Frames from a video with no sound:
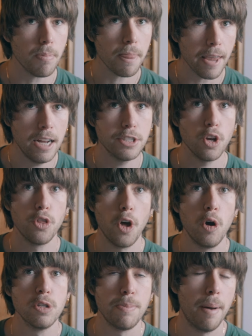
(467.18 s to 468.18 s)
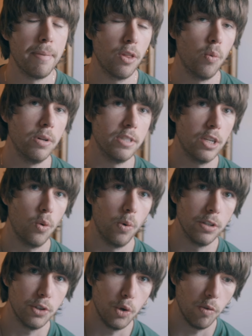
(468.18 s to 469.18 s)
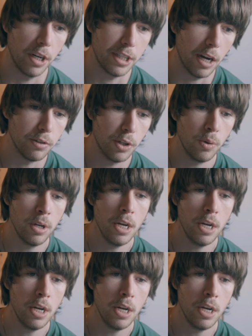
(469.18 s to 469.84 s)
And so those might be the ones that you want to reach out to.